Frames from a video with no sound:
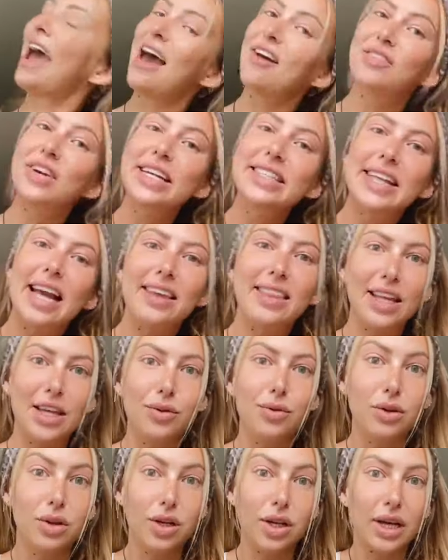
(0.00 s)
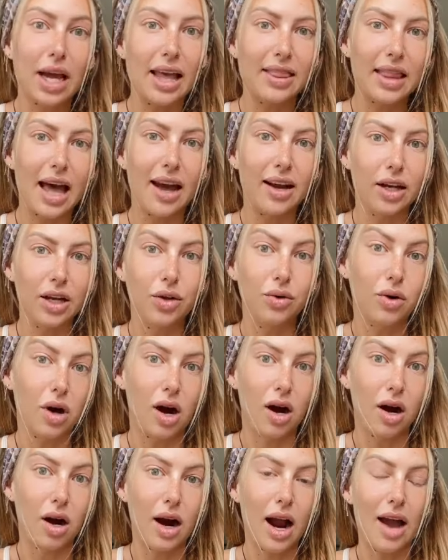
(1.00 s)
Every day that you look at that new
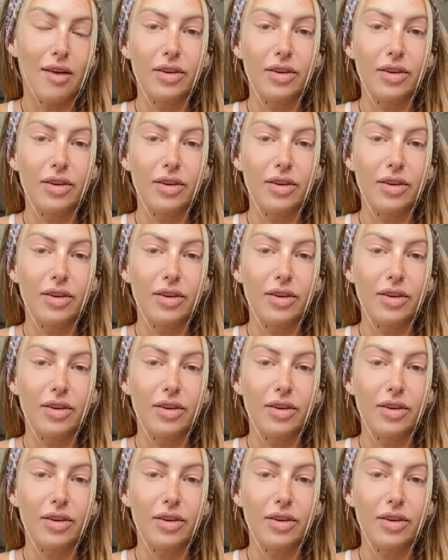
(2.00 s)
car,